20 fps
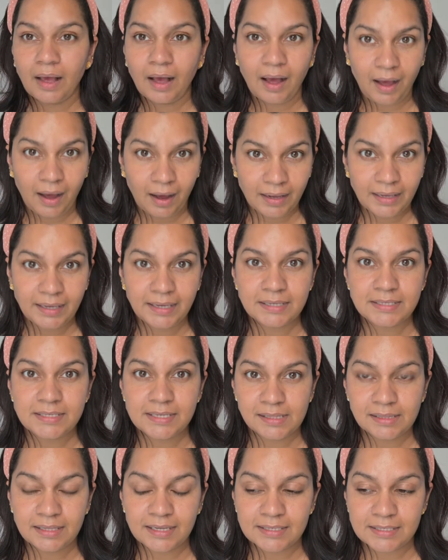I can
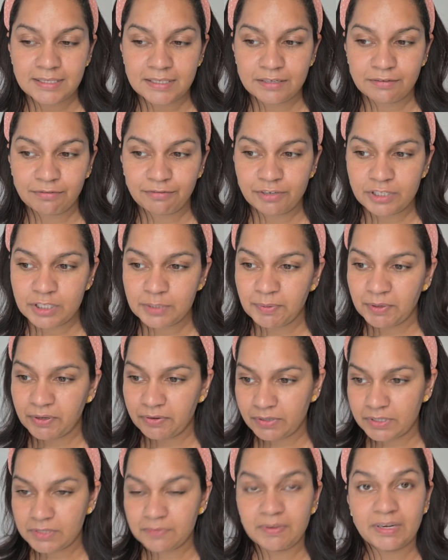tell there's a difference
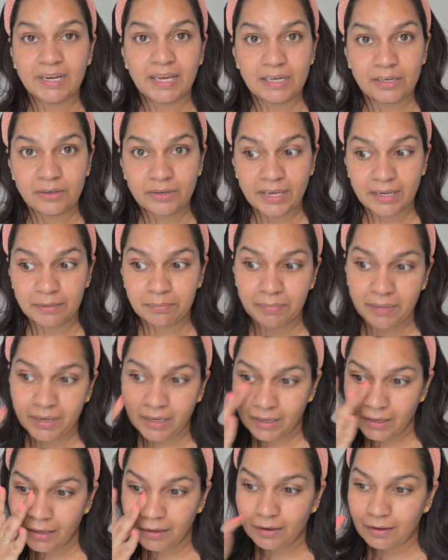because when I look at
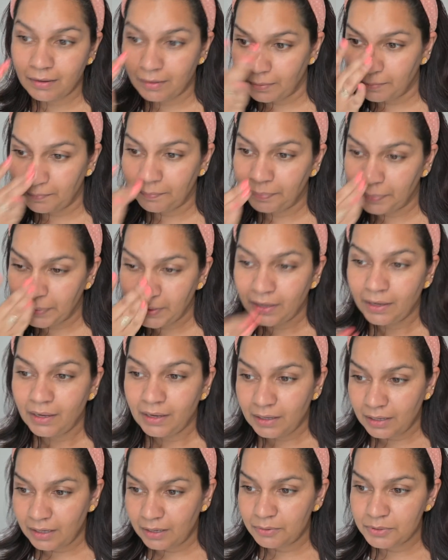my
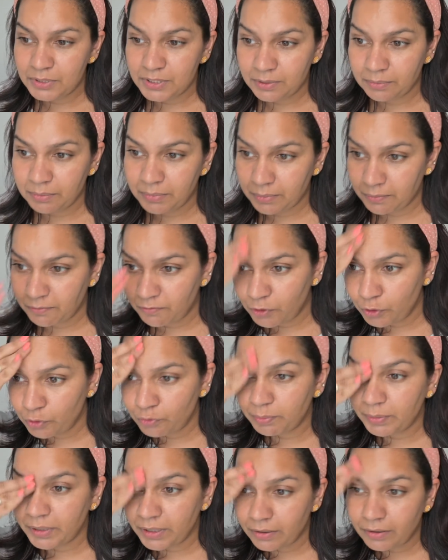closer view
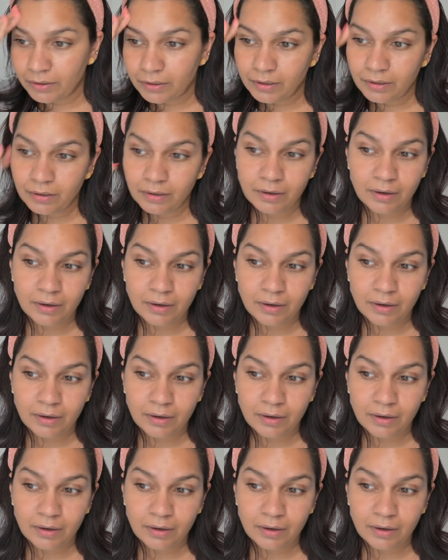mirror,